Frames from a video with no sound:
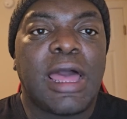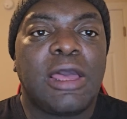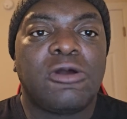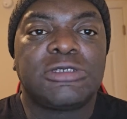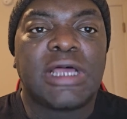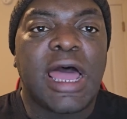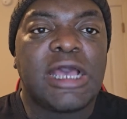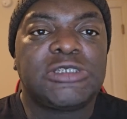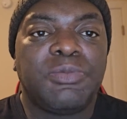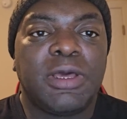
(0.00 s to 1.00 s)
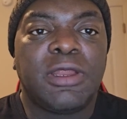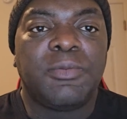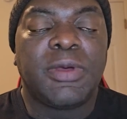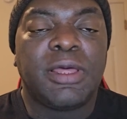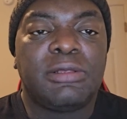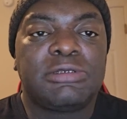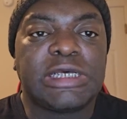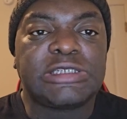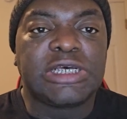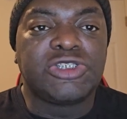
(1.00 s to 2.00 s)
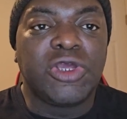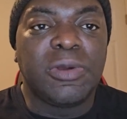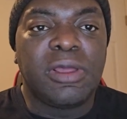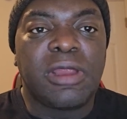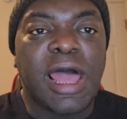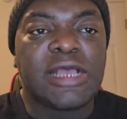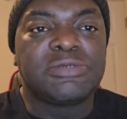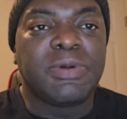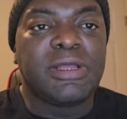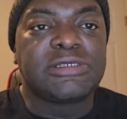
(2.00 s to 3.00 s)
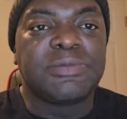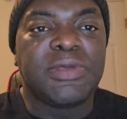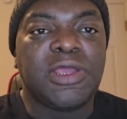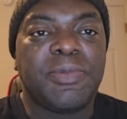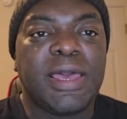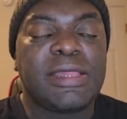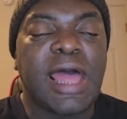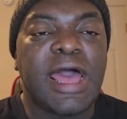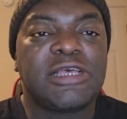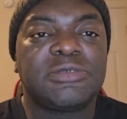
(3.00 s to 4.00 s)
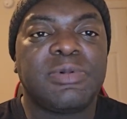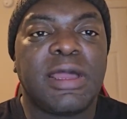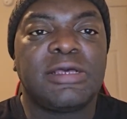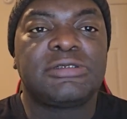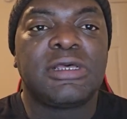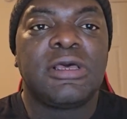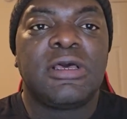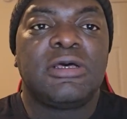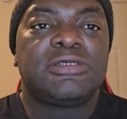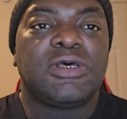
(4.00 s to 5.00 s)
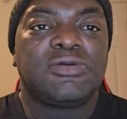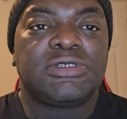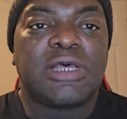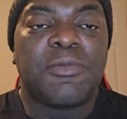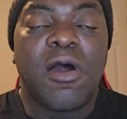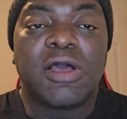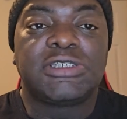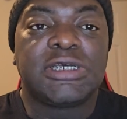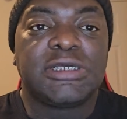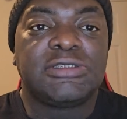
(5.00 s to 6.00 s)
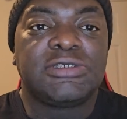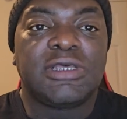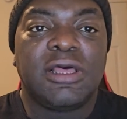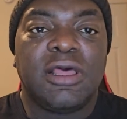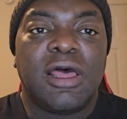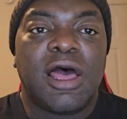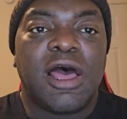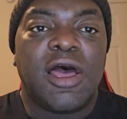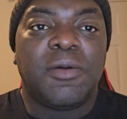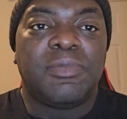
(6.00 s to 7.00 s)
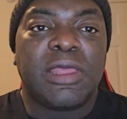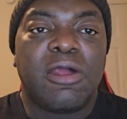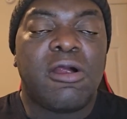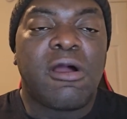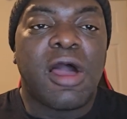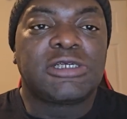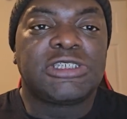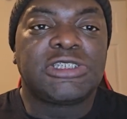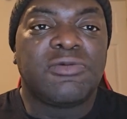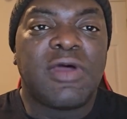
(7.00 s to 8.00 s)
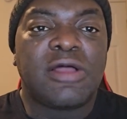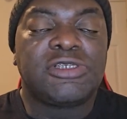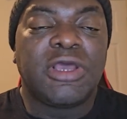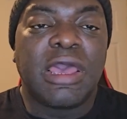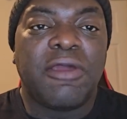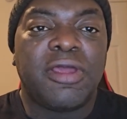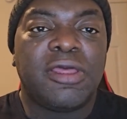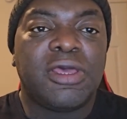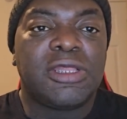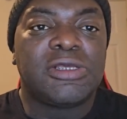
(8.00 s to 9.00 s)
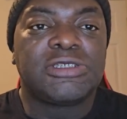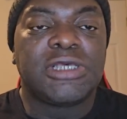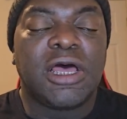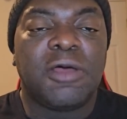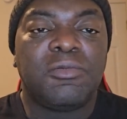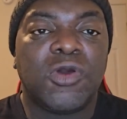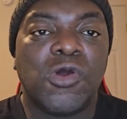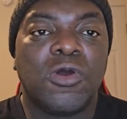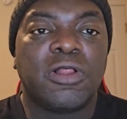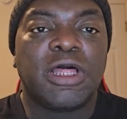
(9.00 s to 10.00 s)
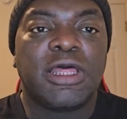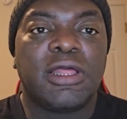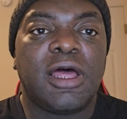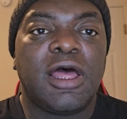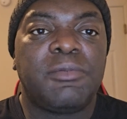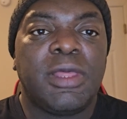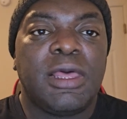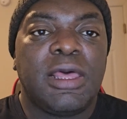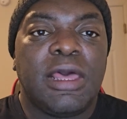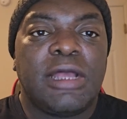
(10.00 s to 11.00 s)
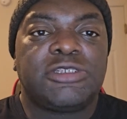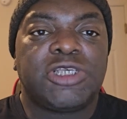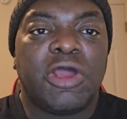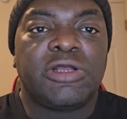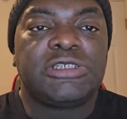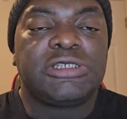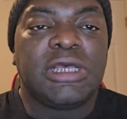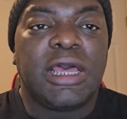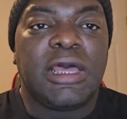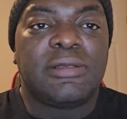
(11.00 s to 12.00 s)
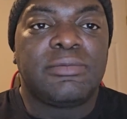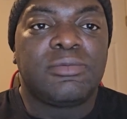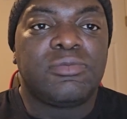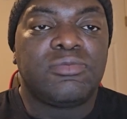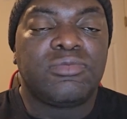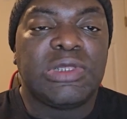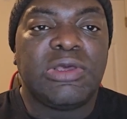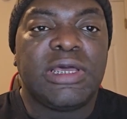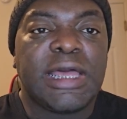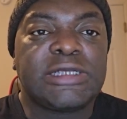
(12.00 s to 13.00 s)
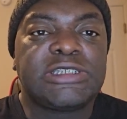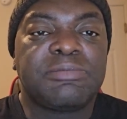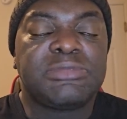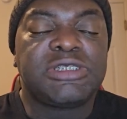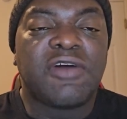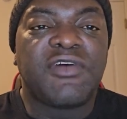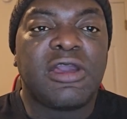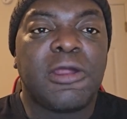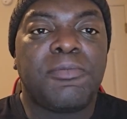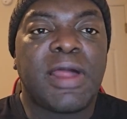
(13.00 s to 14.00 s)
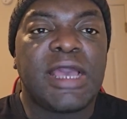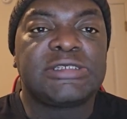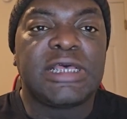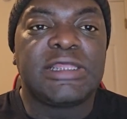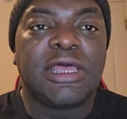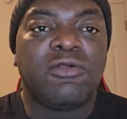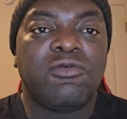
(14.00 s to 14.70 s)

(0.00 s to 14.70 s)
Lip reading: it goes to the highest bidder. But just because you're the highest bidder doesn't mean you're paying the highest price. So some auctions, there are auctions around your area. You can just Google it and search, and you can get some stuff at a good price and